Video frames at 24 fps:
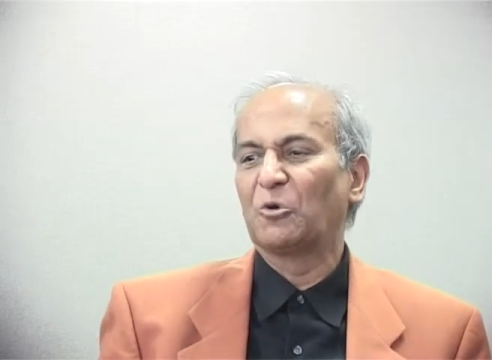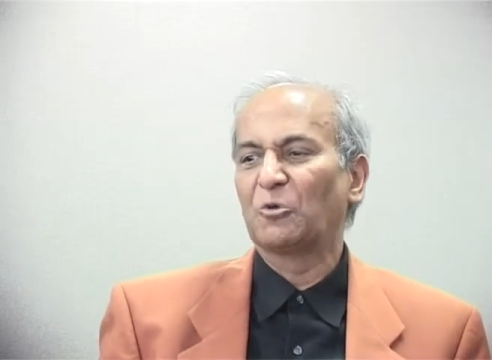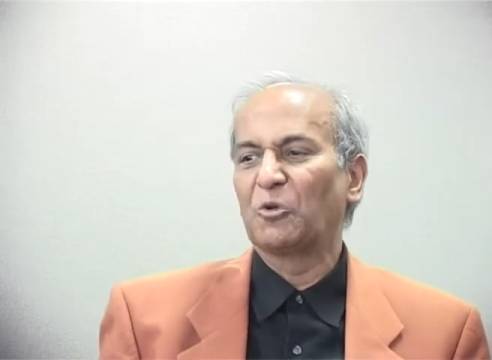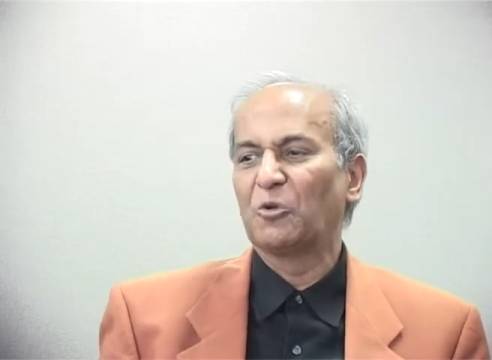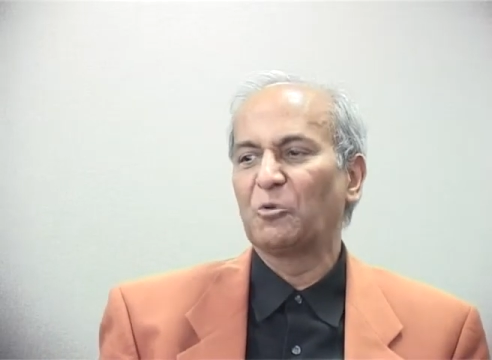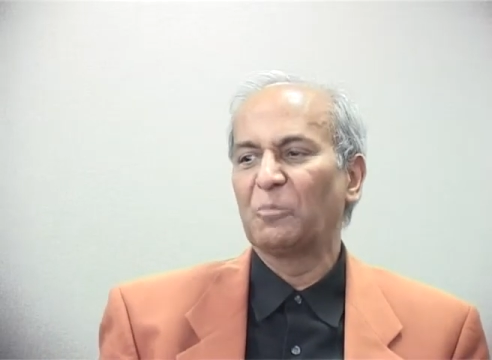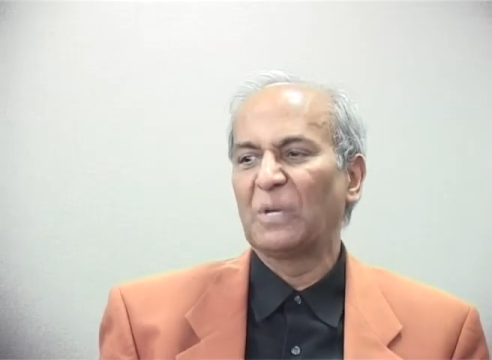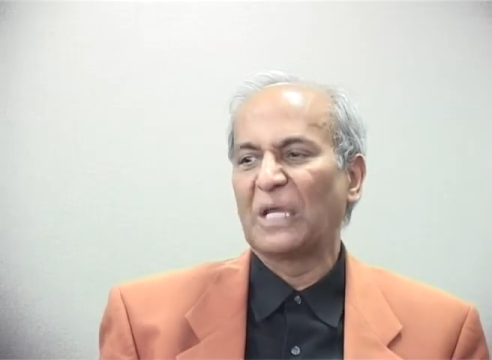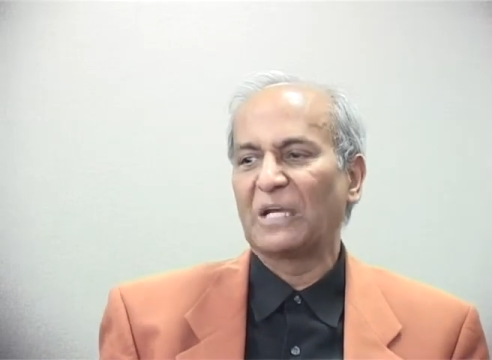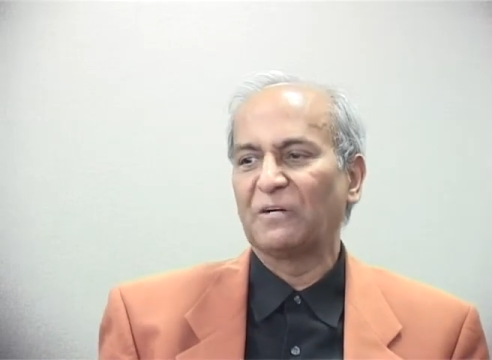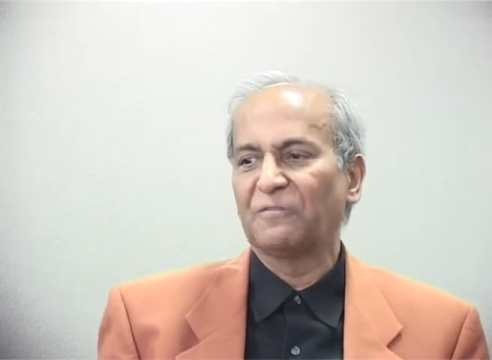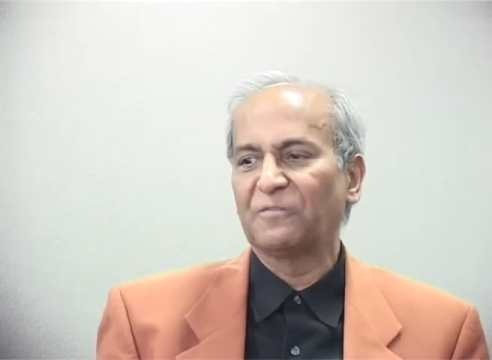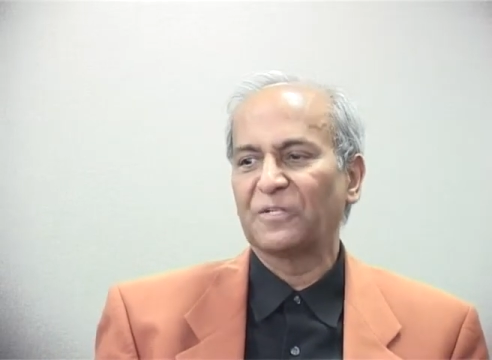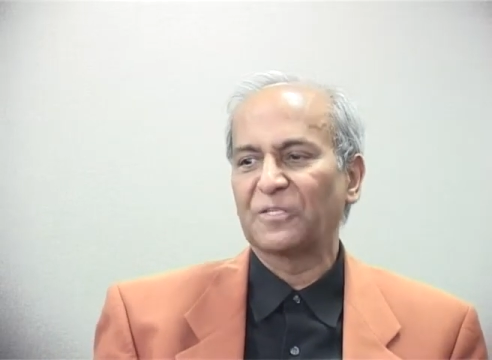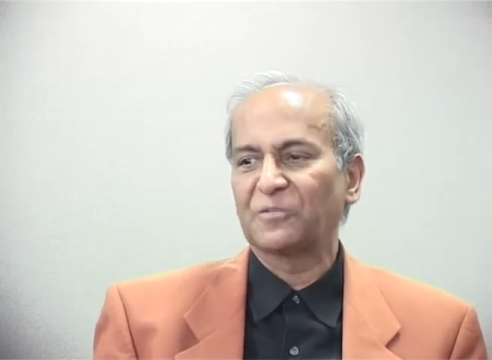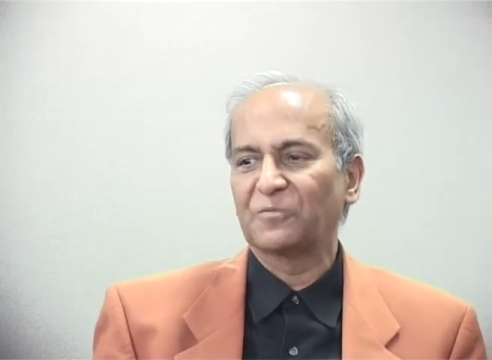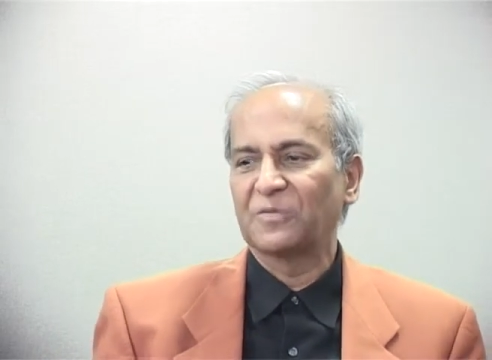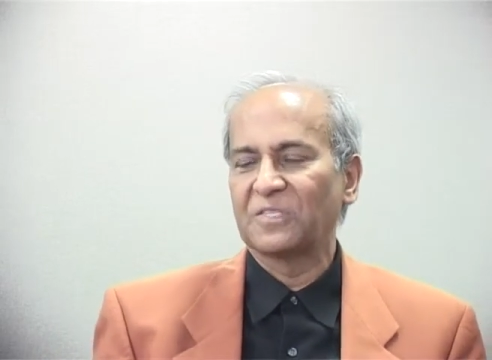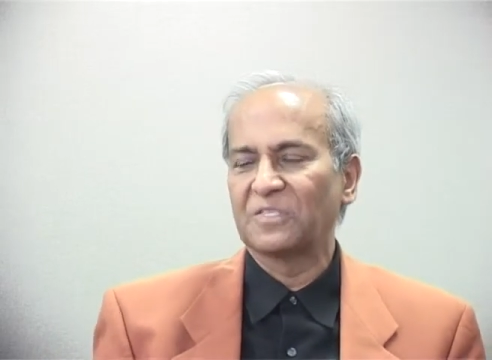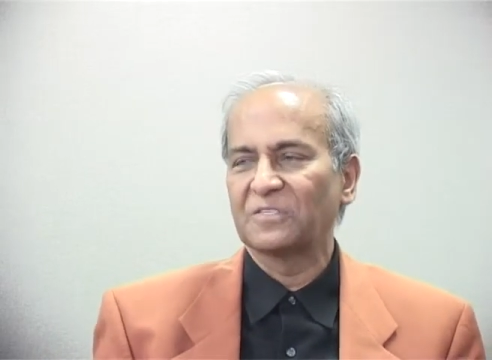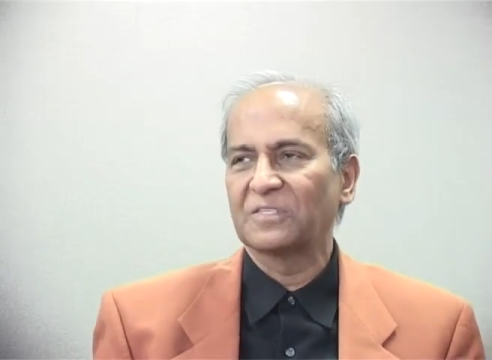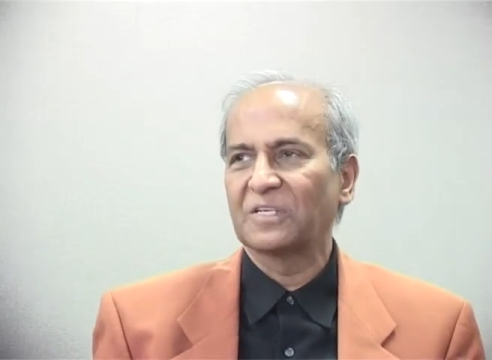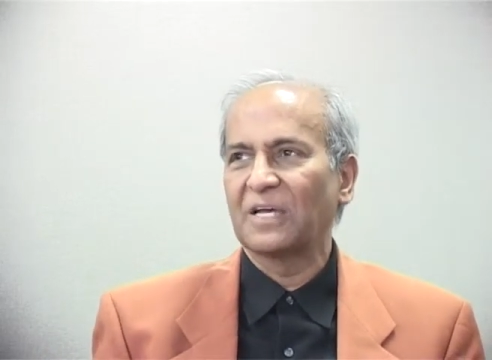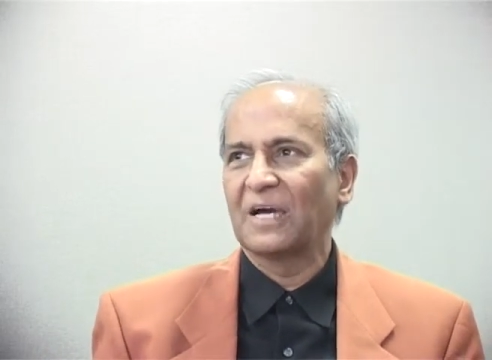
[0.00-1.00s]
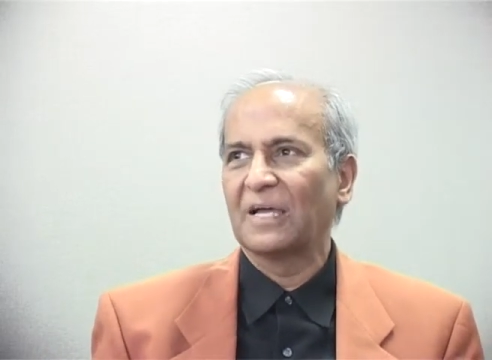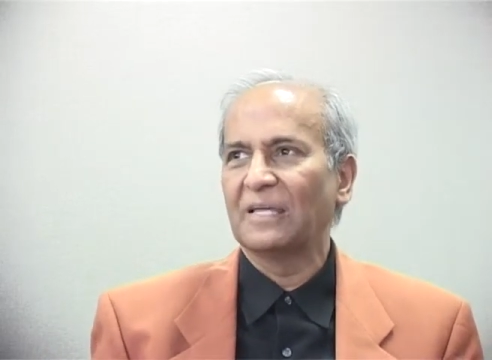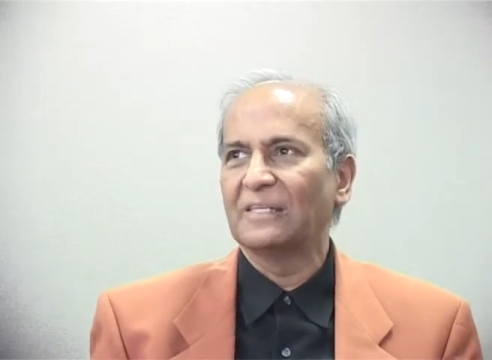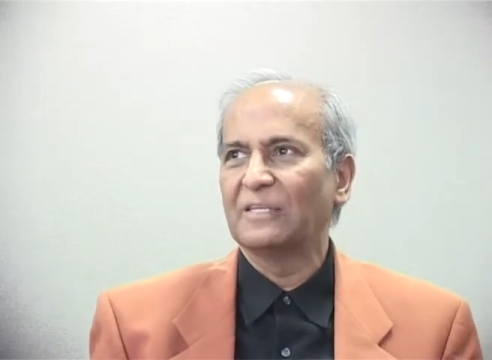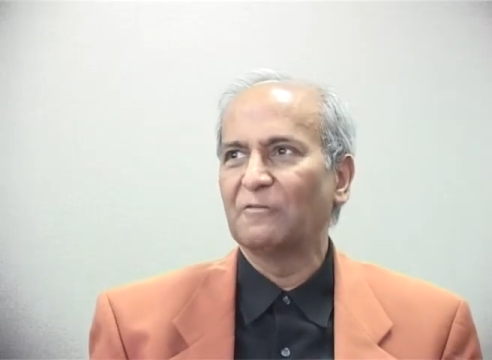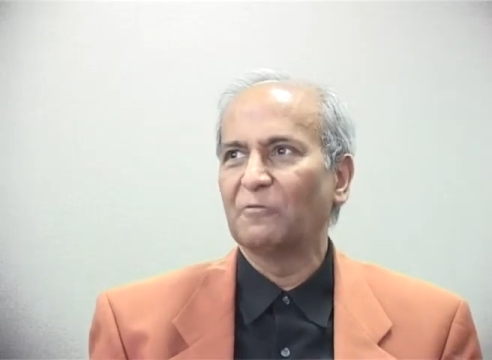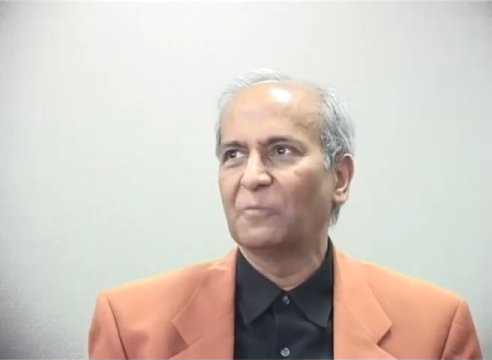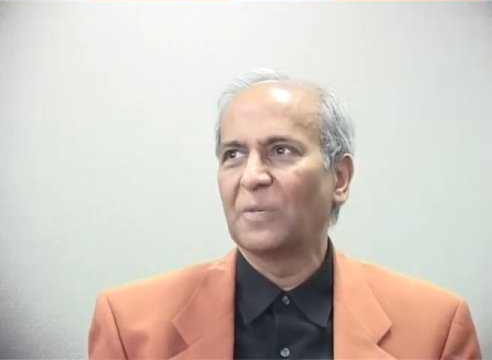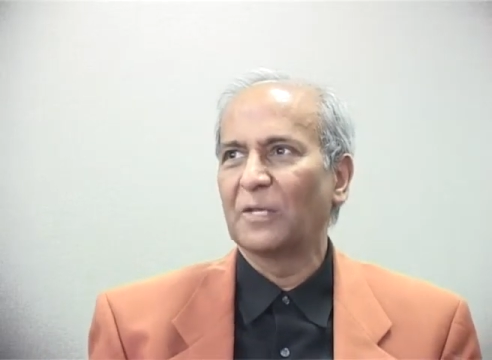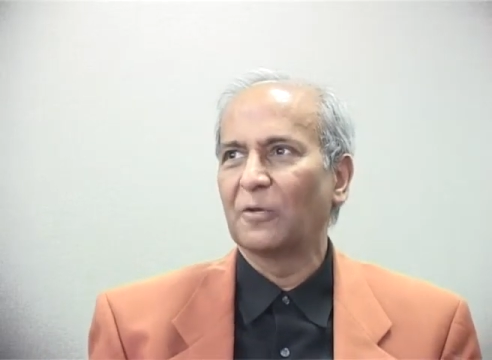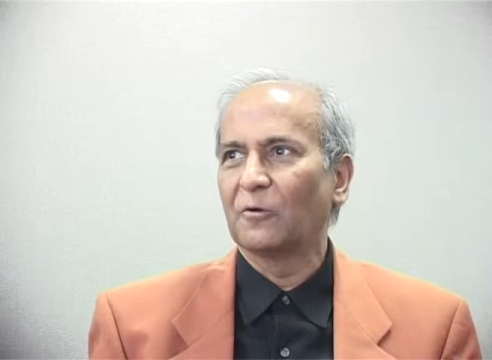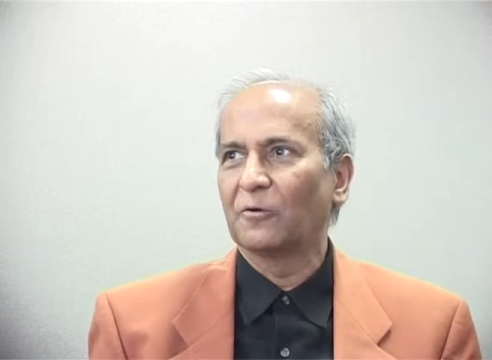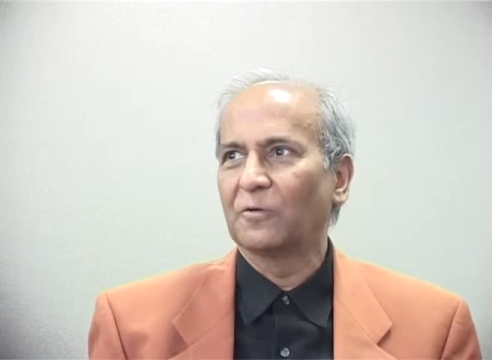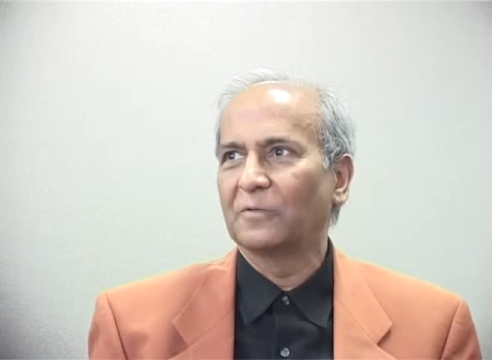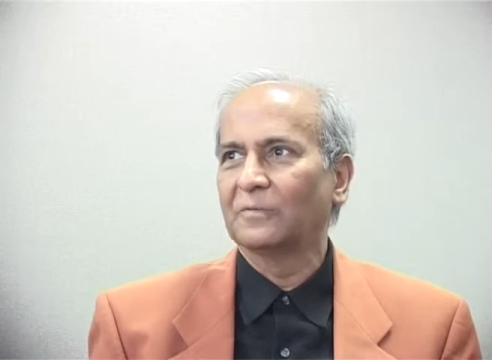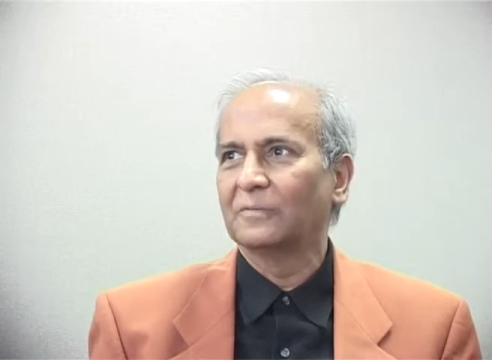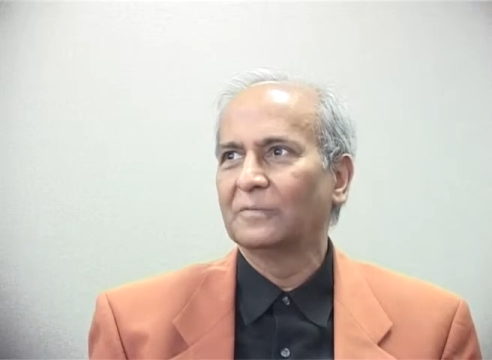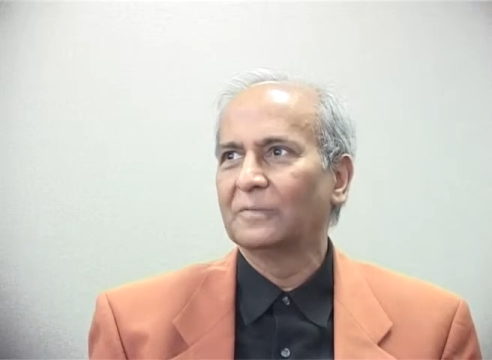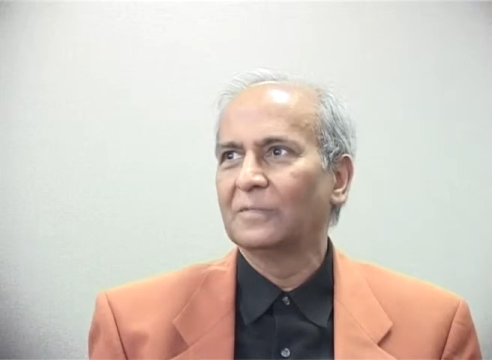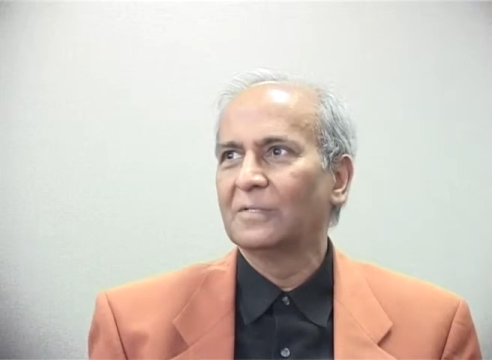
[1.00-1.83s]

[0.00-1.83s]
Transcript: going to make a fuss with this guy, leave him alone.